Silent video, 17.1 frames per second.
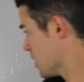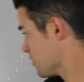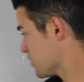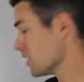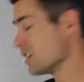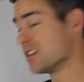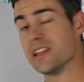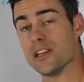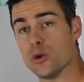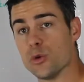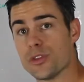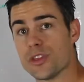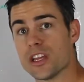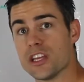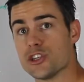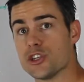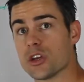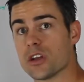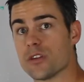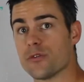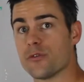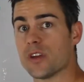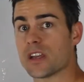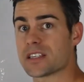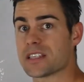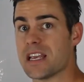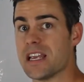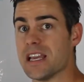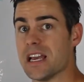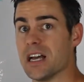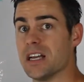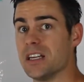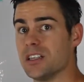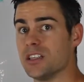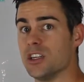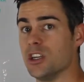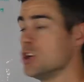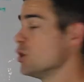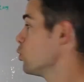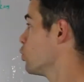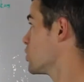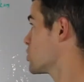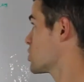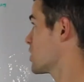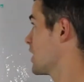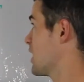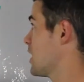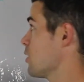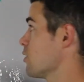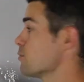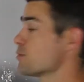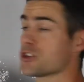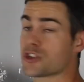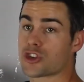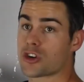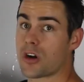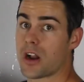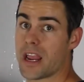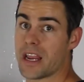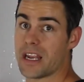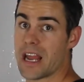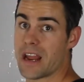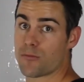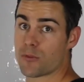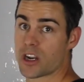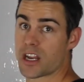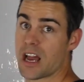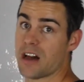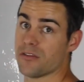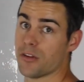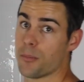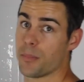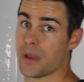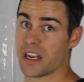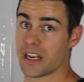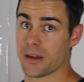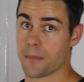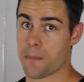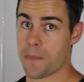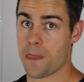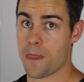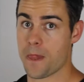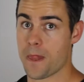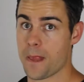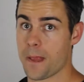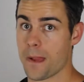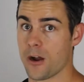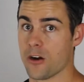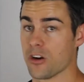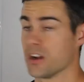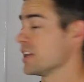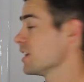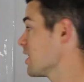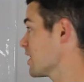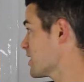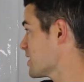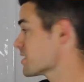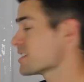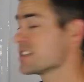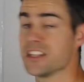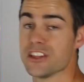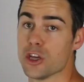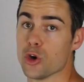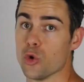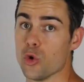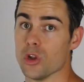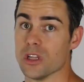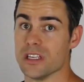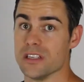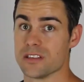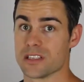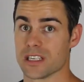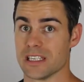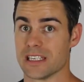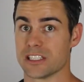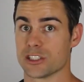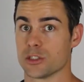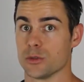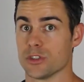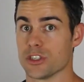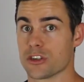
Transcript: the little things you can fix here which allow them to train and recover better. Alrighty, like I said, they're all interlinked to a